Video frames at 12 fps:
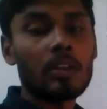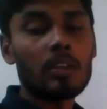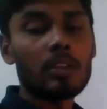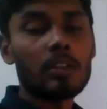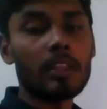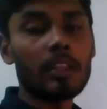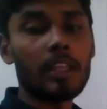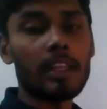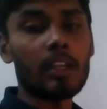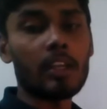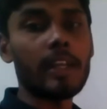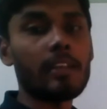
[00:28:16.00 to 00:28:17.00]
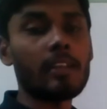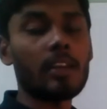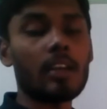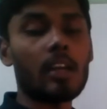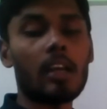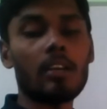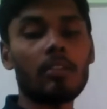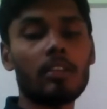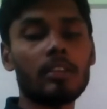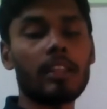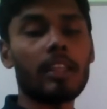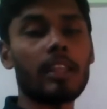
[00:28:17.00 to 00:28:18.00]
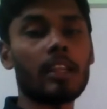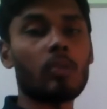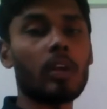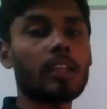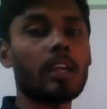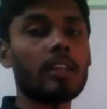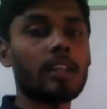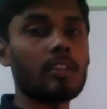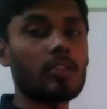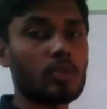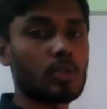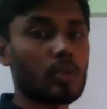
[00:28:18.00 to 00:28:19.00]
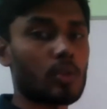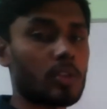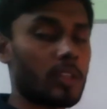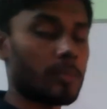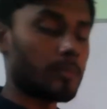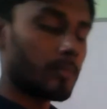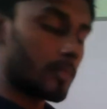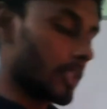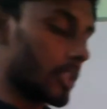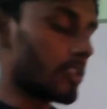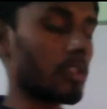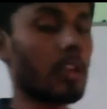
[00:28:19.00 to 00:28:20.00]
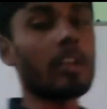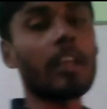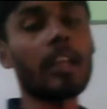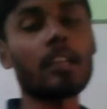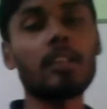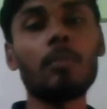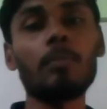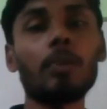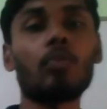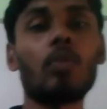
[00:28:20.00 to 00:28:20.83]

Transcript: They required container to store them. That's all. Example,